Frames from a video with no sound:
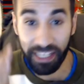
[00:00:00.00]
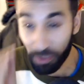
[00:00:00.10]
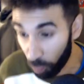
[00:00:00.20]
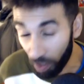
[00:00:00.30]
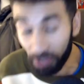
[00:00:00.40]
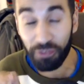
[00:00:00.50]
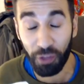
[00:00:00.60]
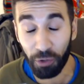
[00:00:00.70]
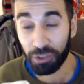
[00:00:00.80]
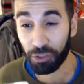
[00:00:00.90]
It's one of
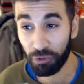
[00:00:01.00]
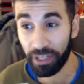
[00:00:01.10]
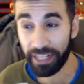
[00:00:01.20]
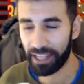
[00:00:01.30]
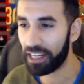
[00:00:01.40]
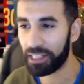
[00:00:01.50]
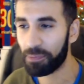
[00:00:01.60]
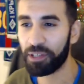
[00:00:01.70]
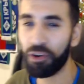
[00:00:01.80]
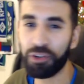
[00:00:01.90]
those three, unless
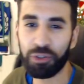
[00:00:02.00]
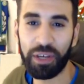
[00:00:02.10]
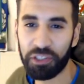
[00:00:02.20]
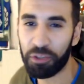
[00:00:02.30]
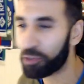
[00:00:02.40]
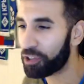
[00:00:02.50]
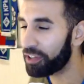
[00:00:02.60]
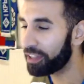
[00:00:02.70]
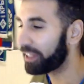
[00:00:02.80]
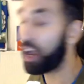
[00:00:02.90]
Mesut Ozil has some kind of